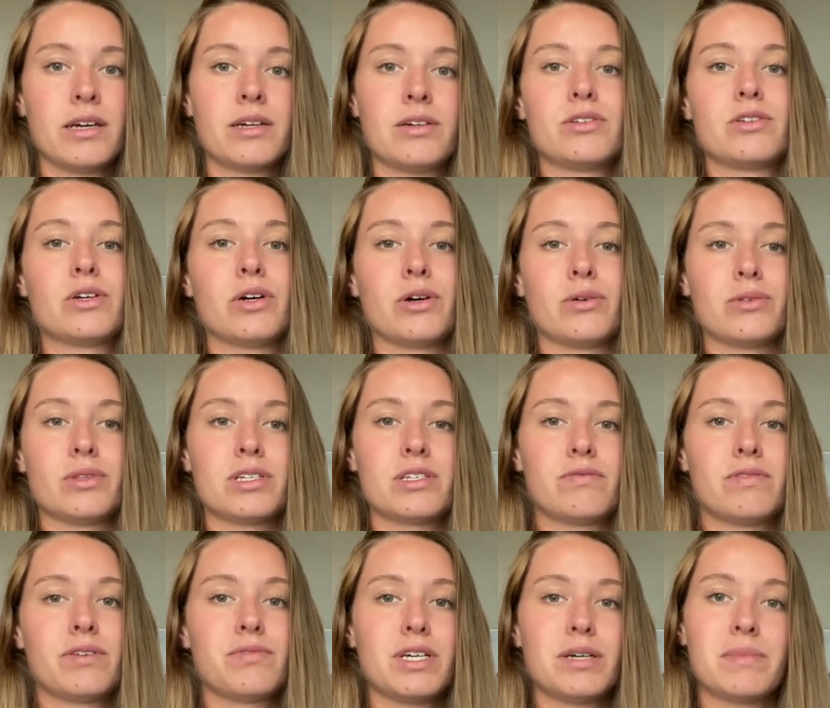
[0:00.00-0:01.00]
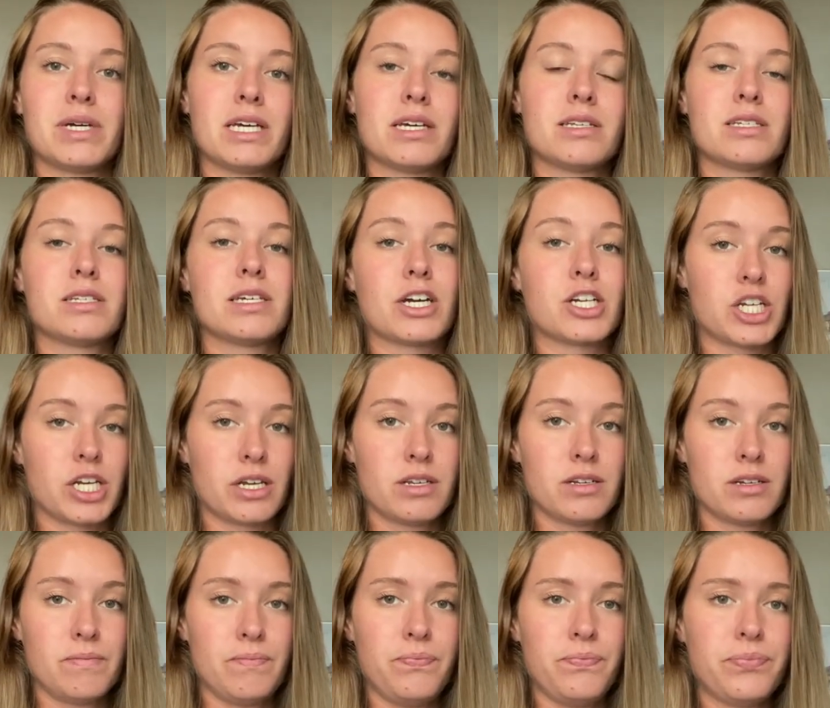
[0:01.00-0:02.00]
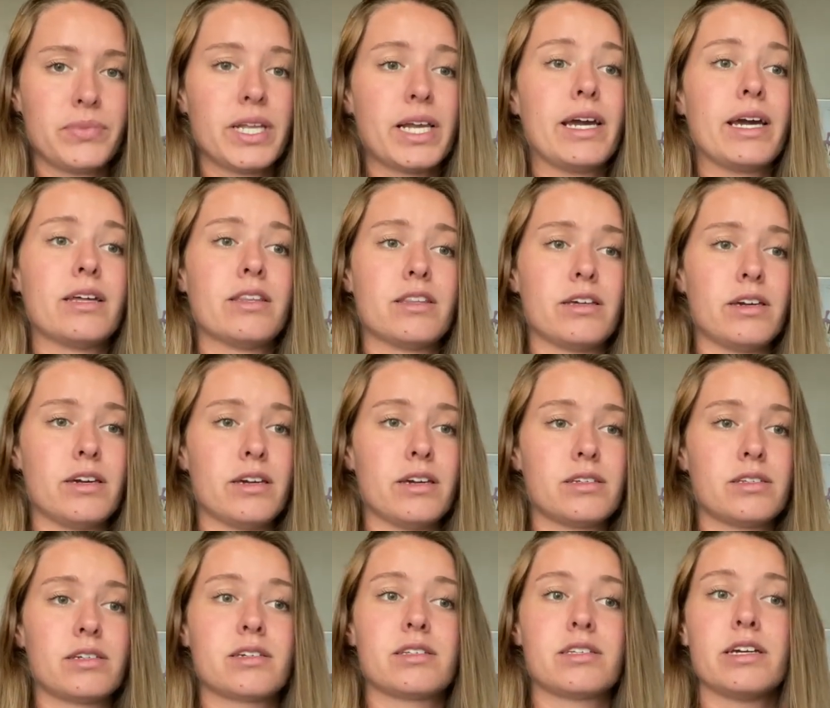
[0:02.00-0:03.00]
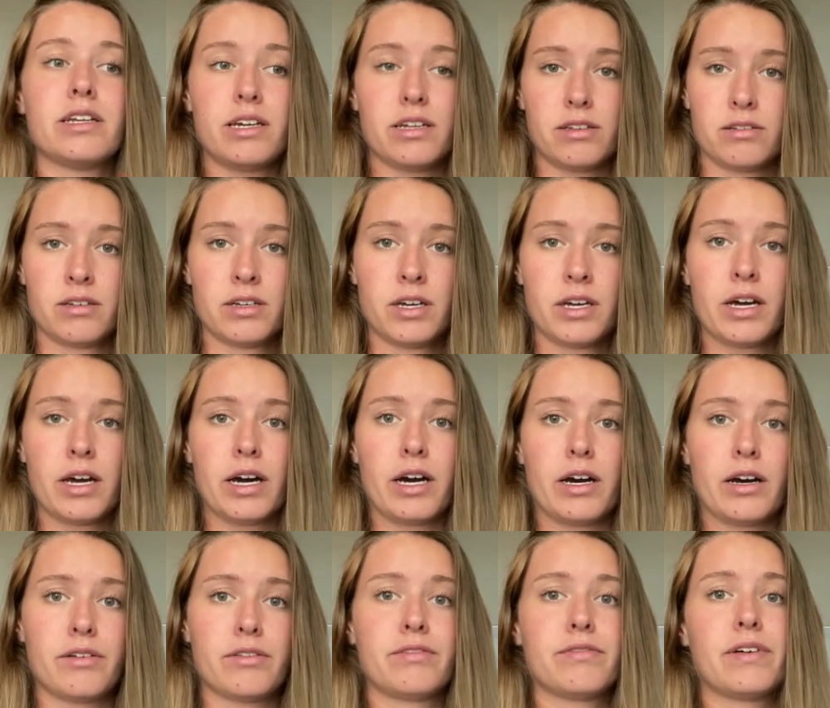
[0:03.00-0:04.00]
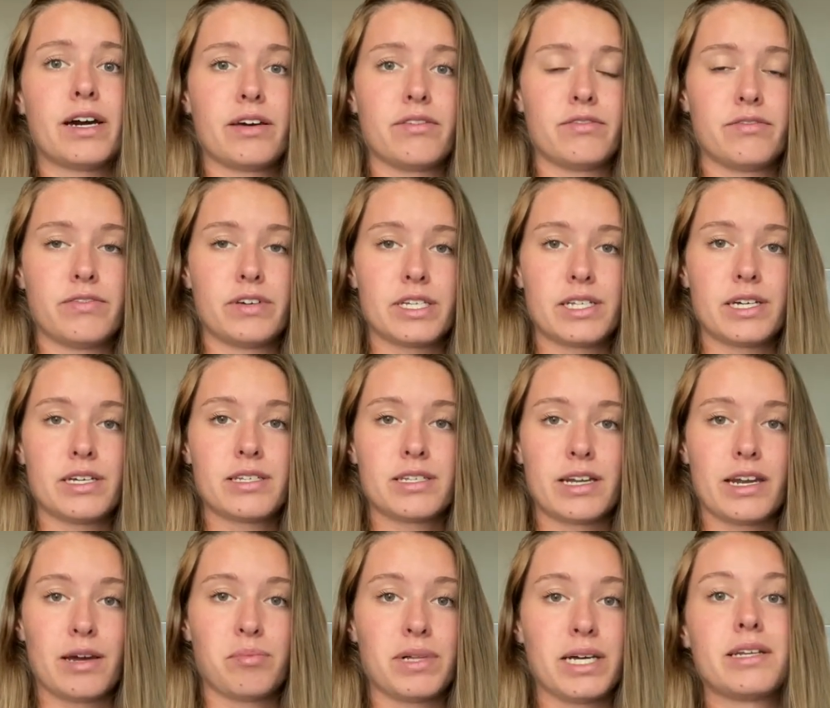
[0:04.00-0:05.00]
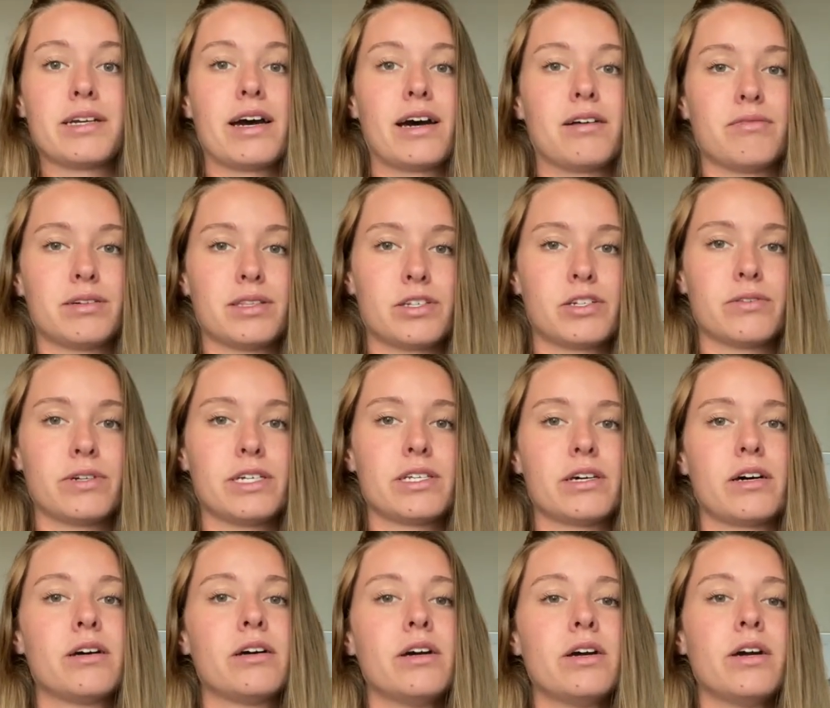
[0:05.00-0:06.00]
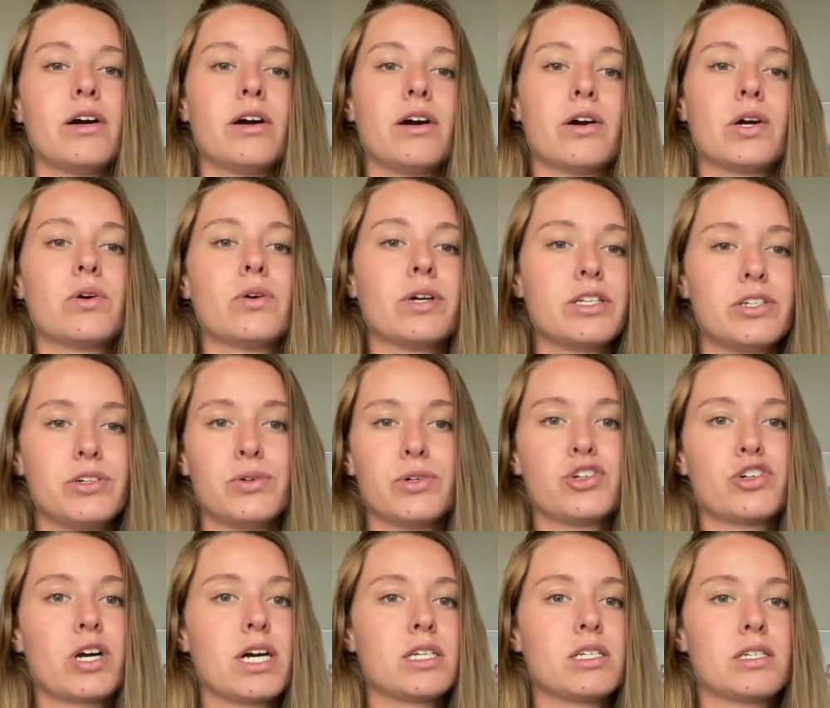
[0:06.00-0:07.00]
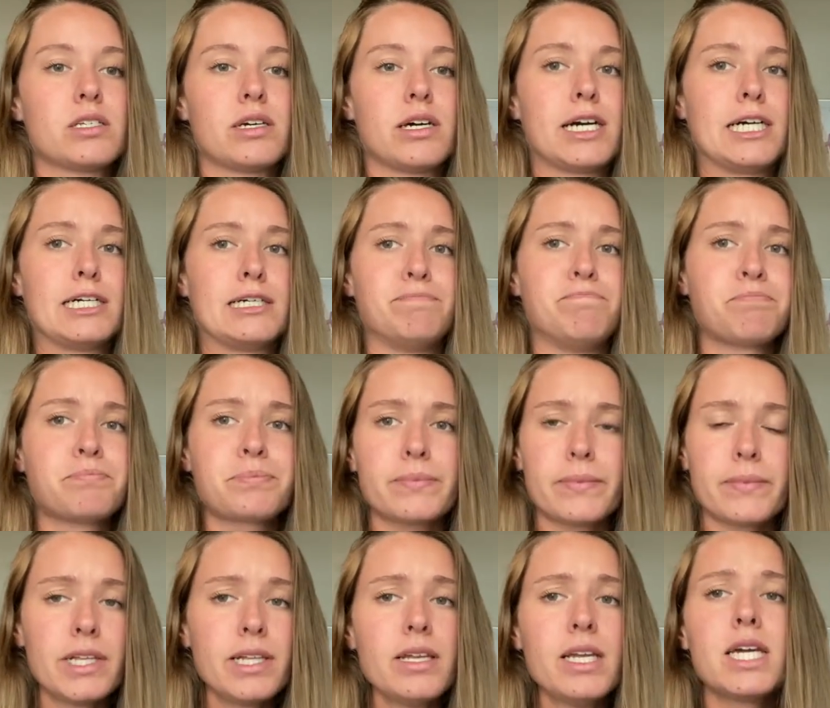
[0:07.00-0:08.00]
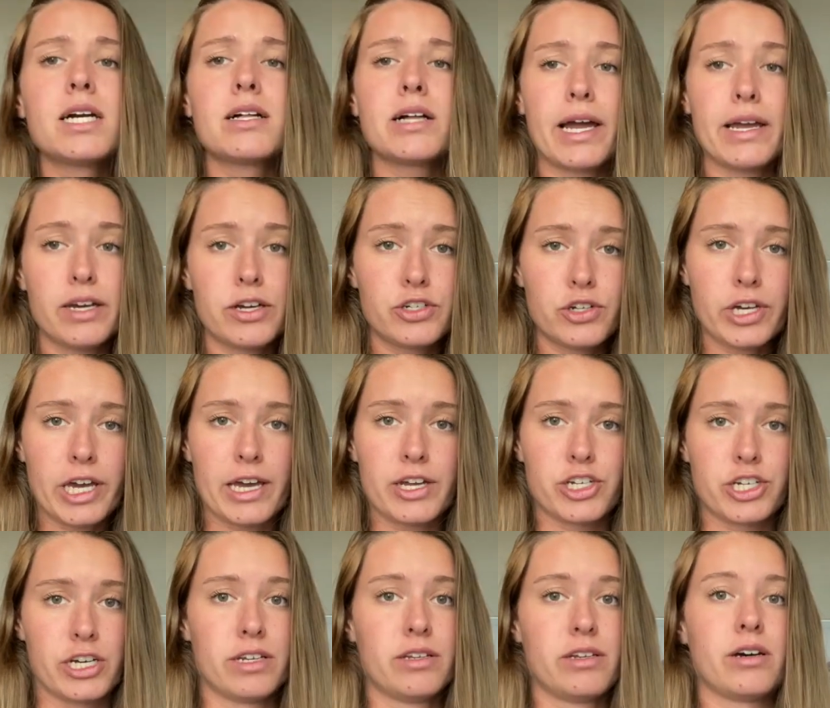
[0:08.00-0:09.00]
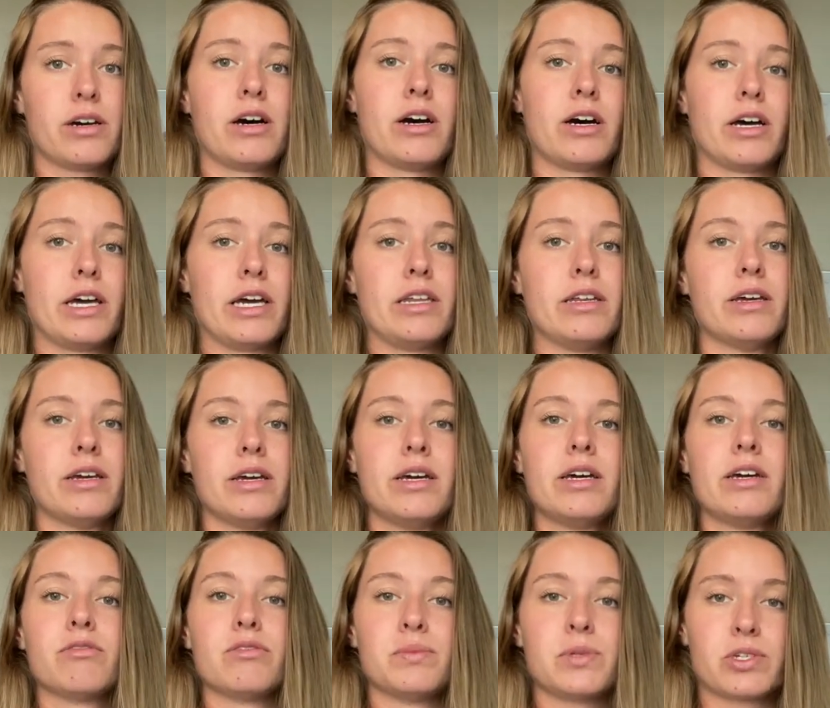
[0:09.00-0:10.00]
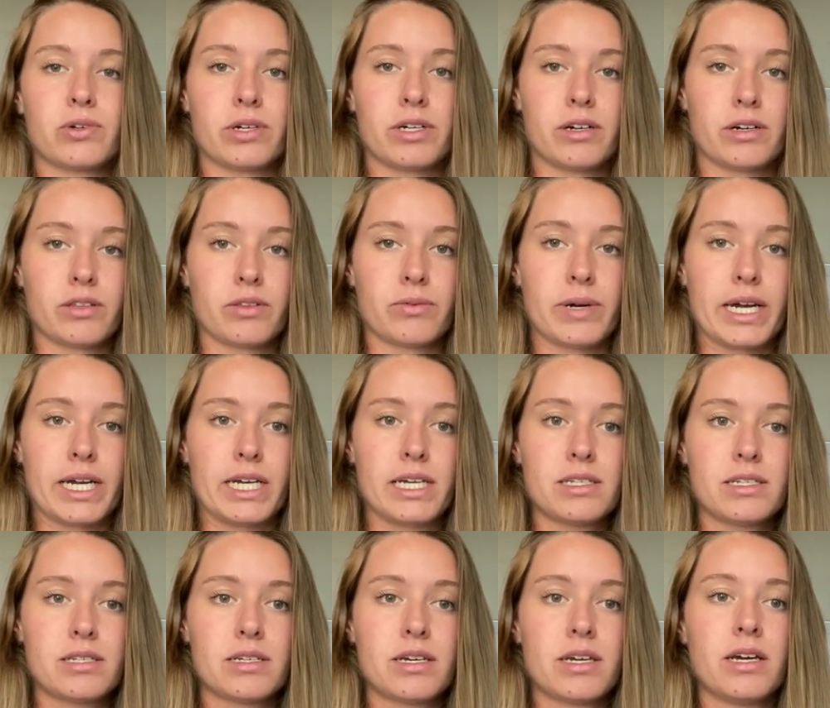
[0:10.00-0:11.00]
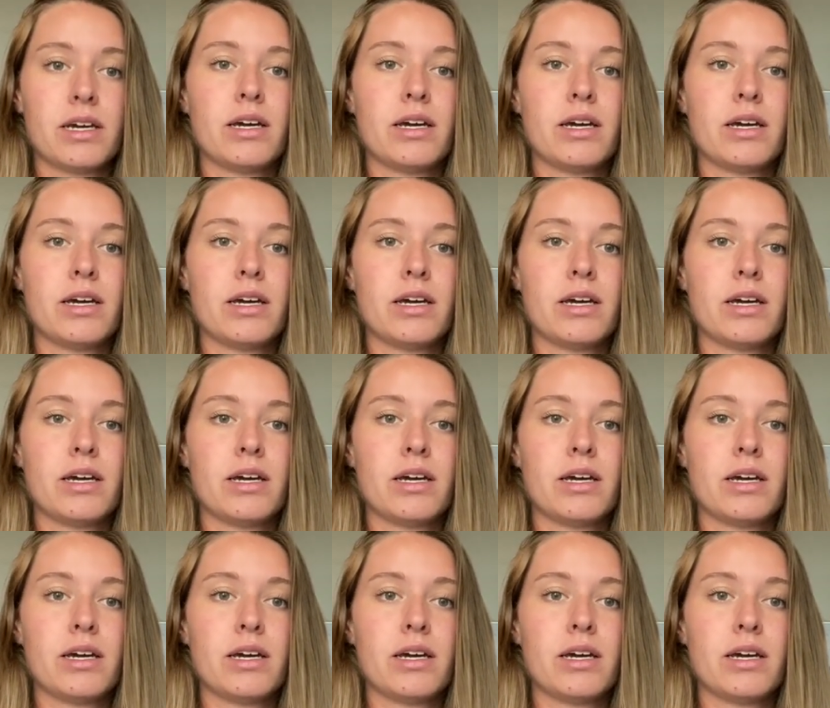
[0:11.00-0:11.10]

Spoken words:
So this 50-minute session and the succeeding 5 visits that I plan to have with Theresa are going to address client education on rheumatoid arthritis,